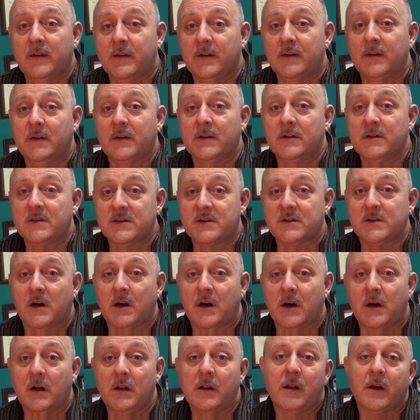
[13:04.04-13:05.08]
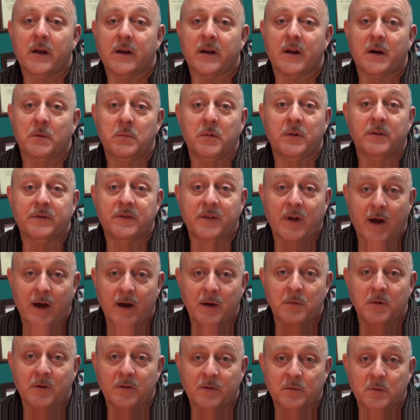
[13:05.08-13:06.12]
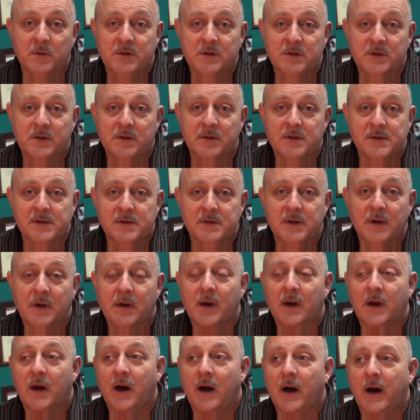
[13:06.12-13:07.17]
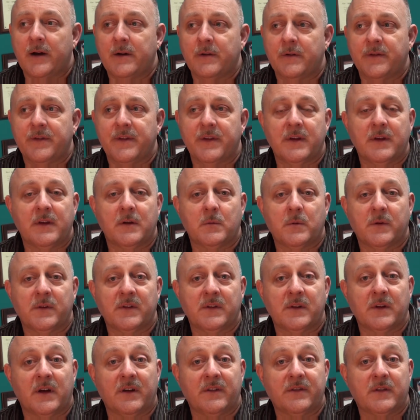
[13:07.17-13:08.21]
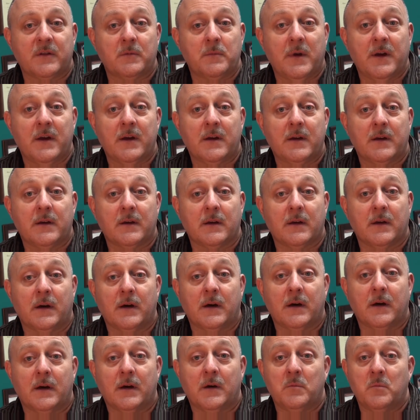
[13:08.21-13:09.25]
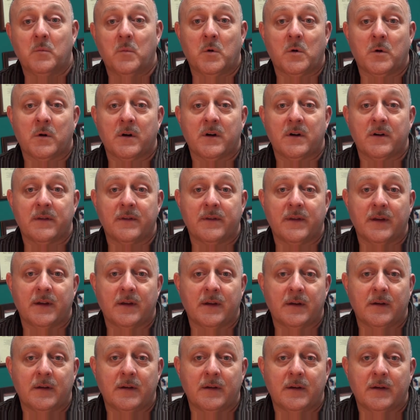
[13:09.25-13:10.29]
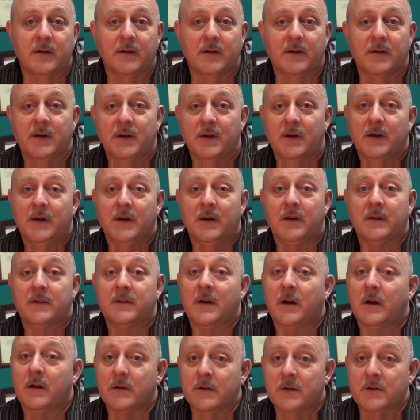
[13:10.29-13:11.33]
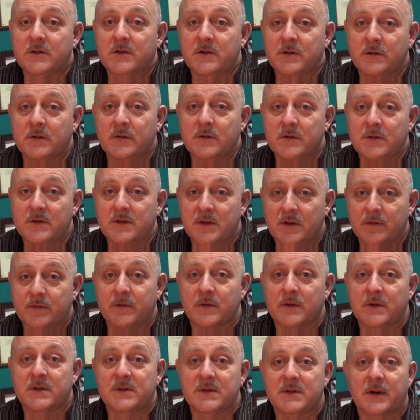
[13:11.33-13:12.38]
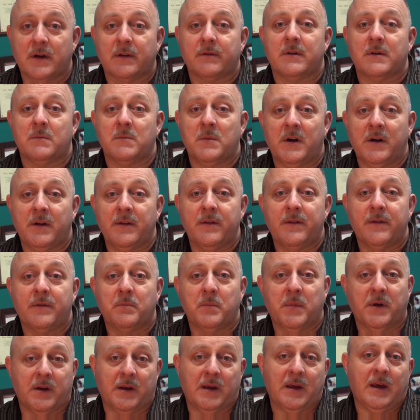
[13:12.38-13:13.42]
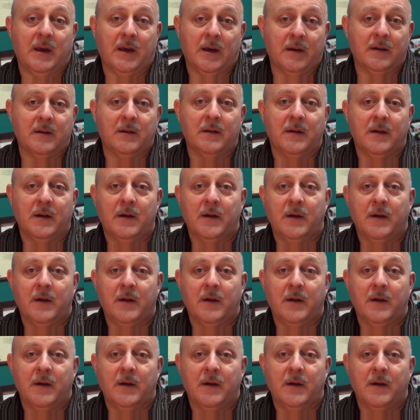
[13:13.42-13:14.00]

did install a couple of timer switches I don't think it was enough to make uh, more than uh, a dollar or two's difference every month but again